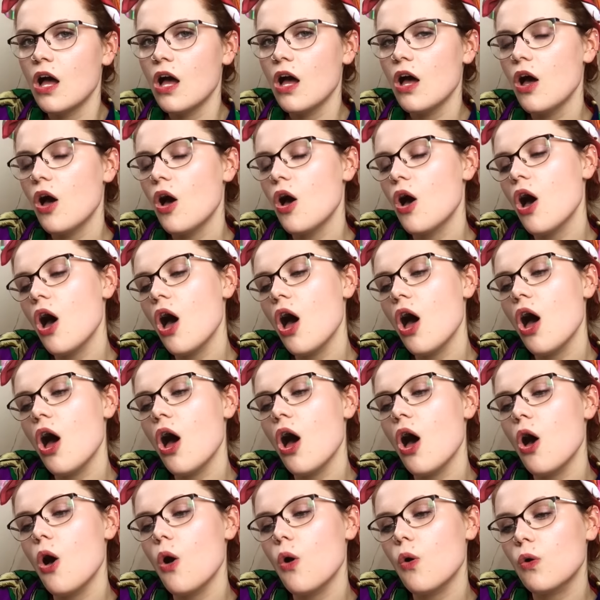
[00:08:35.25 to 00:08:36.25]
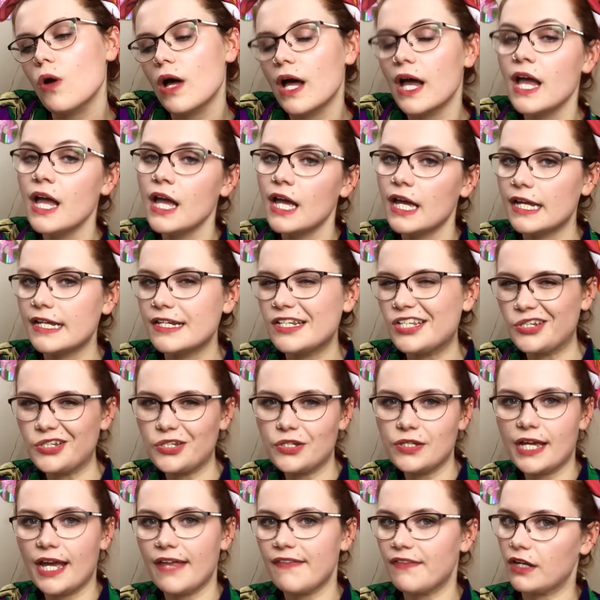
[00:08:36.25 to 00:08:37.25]
ho, until
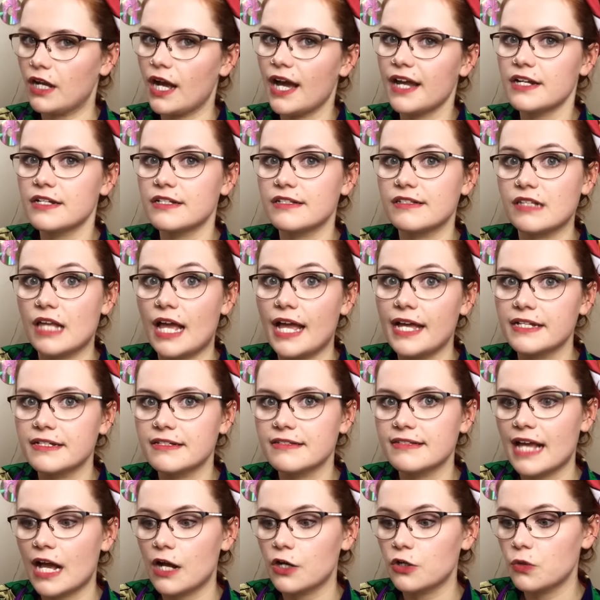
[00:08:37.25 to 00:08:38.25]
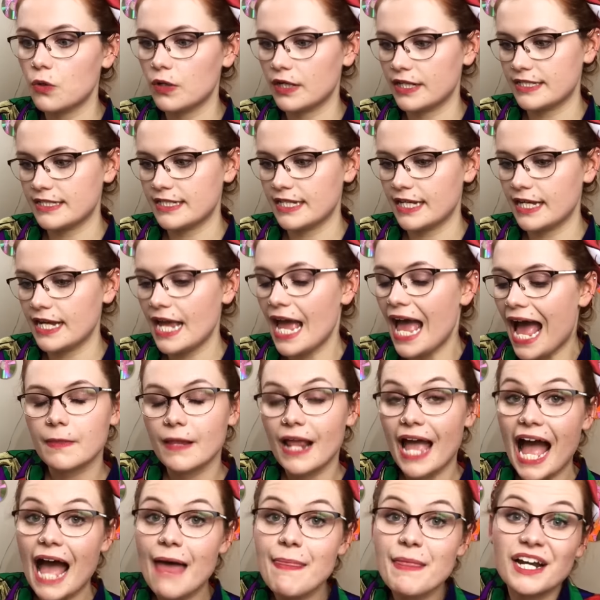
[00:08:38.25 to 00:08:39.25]
you get the kind of desired sound quality.
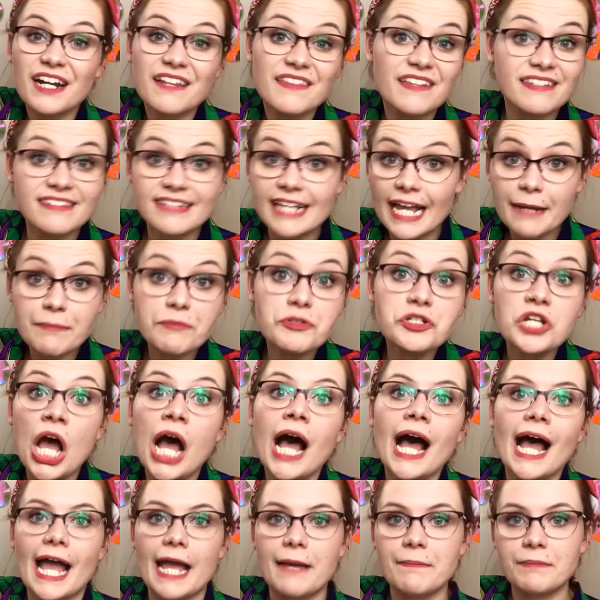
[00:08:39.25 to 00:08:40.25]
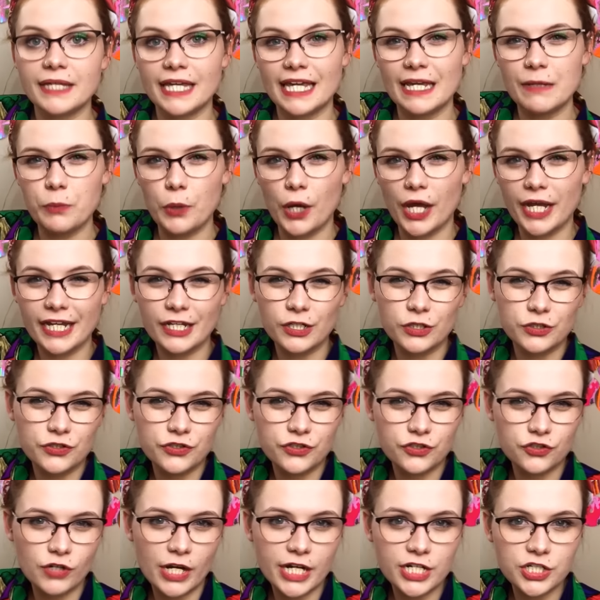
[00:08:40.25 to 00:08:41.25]
And then at the same time, keep working on
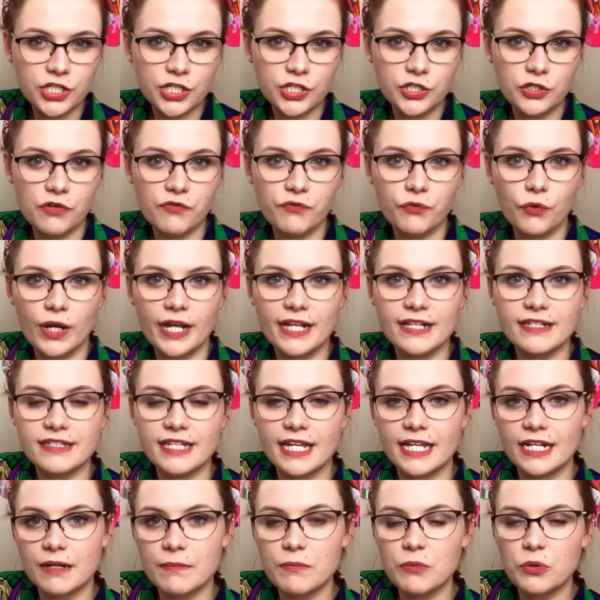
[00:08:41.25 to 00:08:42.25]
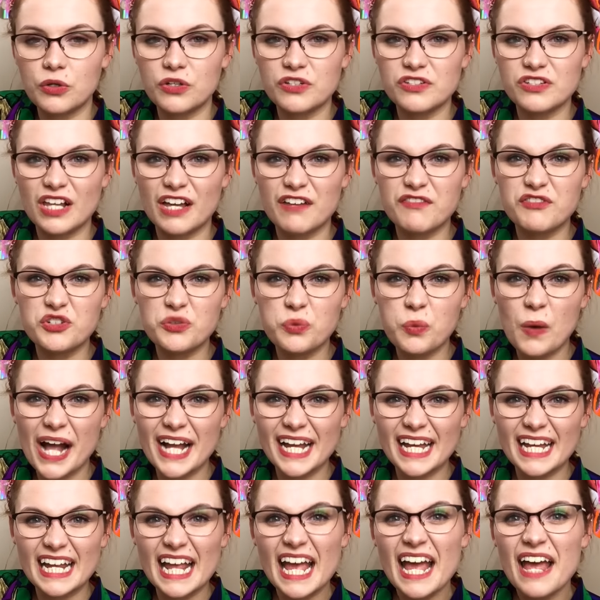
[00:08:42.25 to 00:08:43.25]
stretching your voice in a more sort of
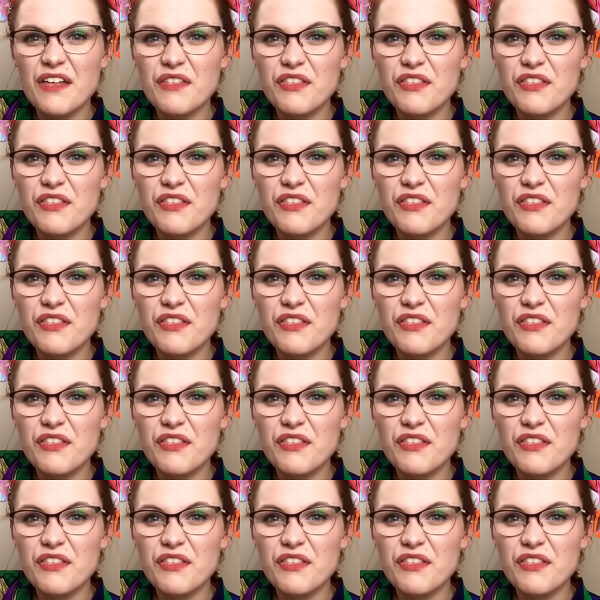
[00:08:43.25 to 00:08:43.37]
twangy,